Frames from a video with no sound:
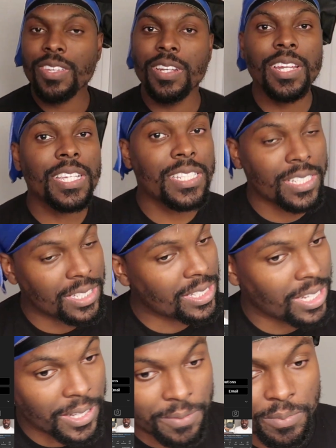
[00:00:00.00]
Listen,
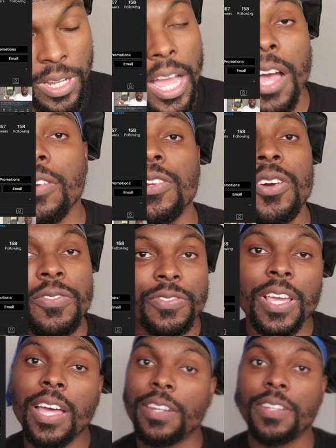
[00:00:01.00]
son, I don't know if
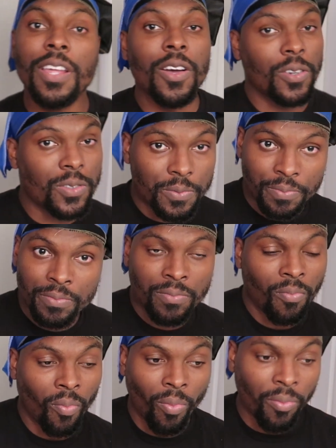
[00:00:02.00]
y'all know,
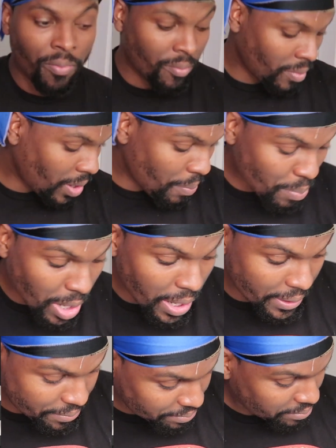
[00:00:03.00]

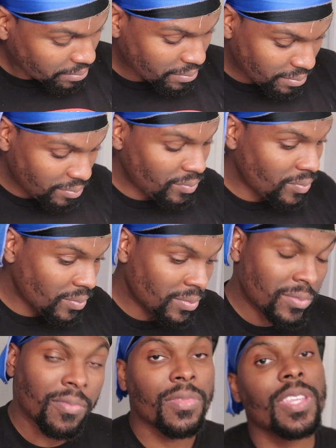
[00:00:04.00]
but
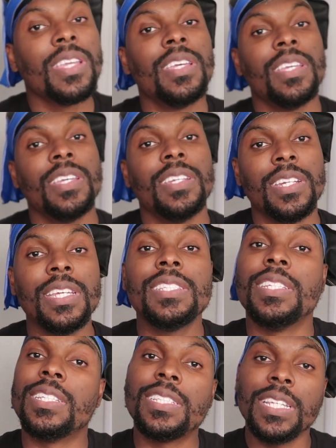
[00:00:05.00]
this
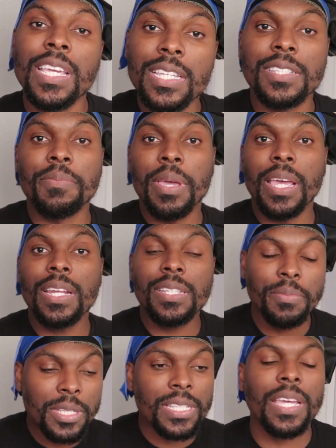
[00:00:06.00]
the season, man.
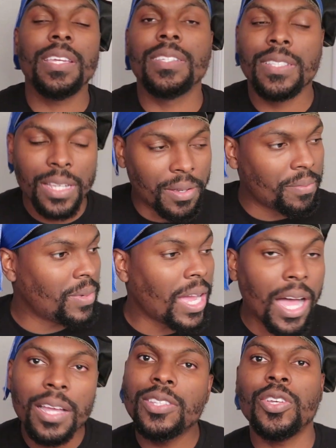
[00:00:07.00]
Let me tell you something.
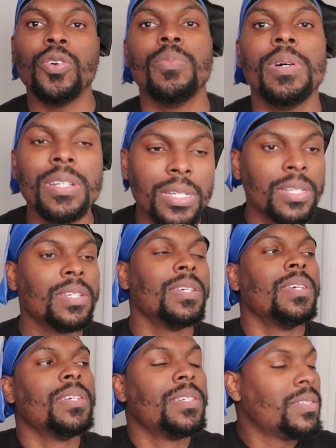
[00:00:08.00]
October,
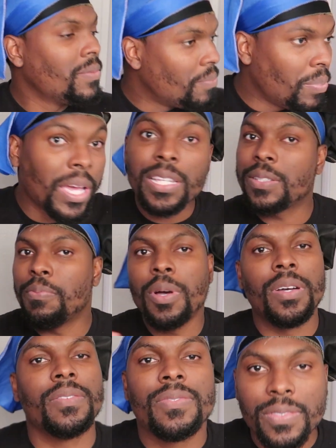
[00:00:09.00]
best
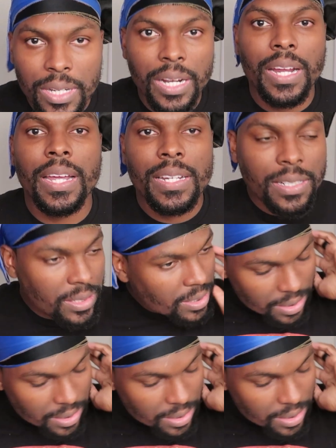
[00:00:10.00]
month, all right?